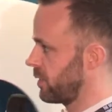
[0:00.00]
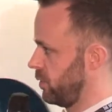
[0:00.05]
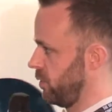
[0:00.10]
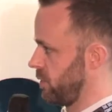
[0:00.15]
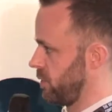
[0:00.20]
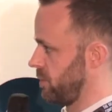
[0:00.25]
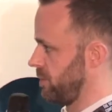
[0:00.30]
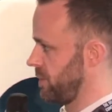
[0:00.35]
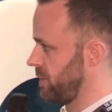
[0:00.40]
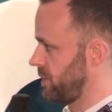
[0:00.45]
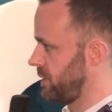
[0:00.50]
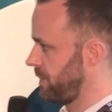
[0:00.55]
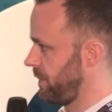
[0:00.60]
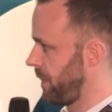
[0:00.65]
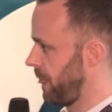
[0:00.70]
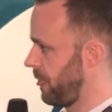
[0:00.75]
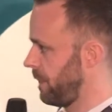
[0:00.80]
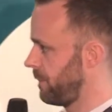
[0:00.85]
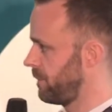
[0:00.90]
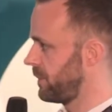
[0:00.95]
kilometers,
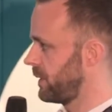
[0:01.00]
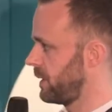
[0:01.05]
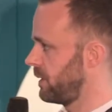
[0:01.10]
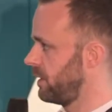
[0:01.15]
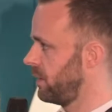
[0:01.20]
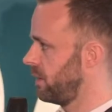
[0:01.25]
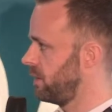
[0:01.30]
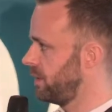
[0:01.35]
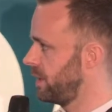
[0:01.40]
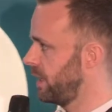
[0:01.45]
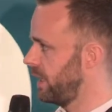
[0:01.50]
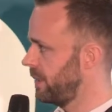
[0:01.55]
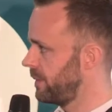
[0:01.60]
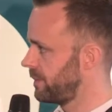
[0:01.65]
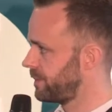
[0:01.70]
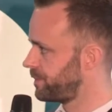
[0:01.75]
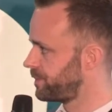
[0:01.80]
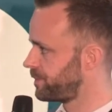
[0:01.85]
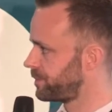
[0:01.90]
okay?